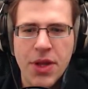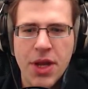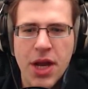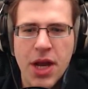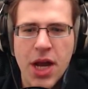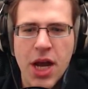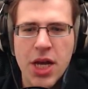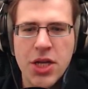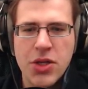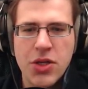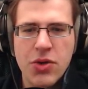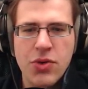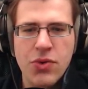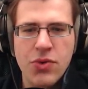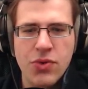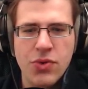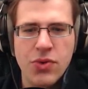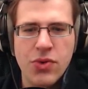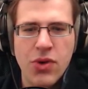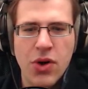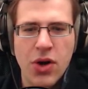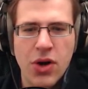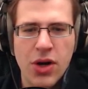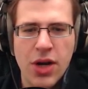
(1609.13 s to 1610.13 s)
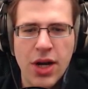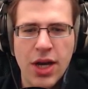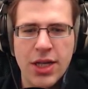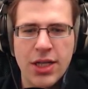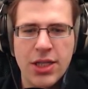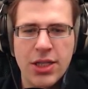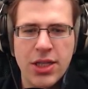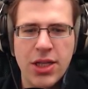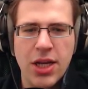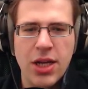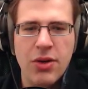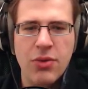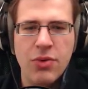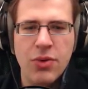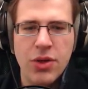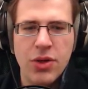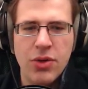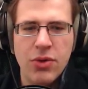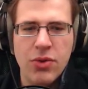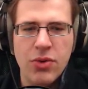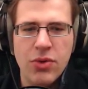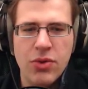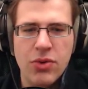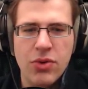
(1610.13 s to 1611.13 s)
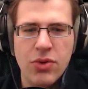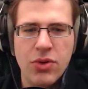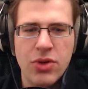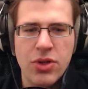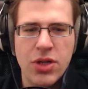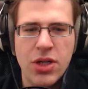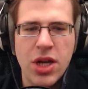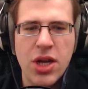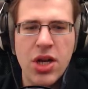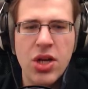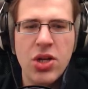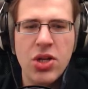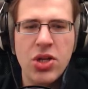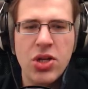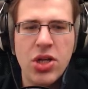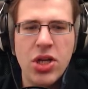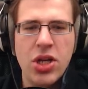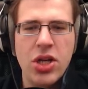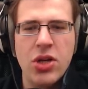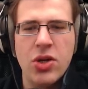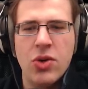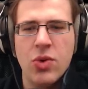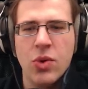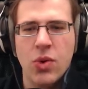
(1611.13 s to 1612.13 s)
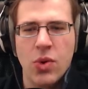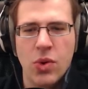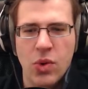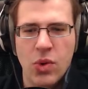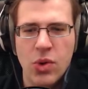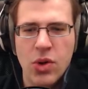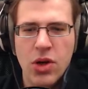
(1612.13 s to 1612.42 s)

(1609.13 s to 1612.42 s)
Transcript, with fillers: Haiku, unlike senryu, contain kigo,